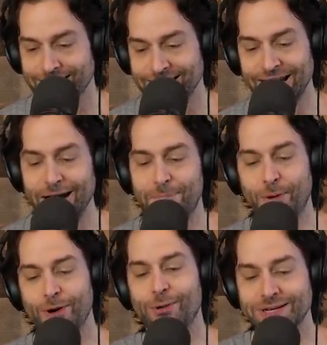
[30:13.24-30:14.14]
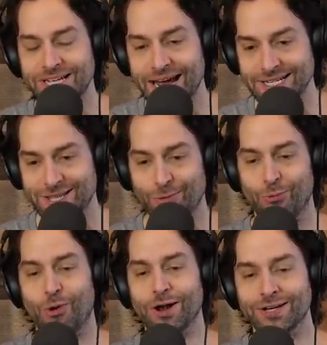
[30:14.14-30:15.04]
the airport always has the
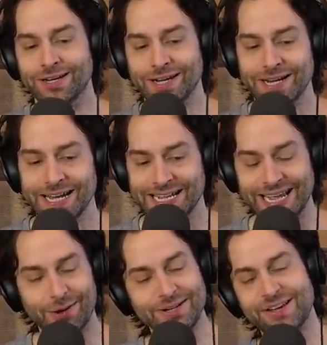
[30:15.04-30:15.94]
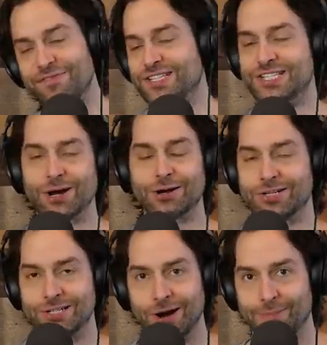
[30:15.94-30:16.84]
one, they always have the sucker
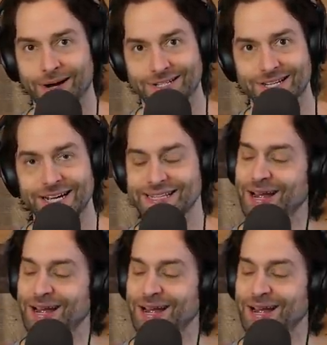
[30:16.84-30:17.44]
Starbucks.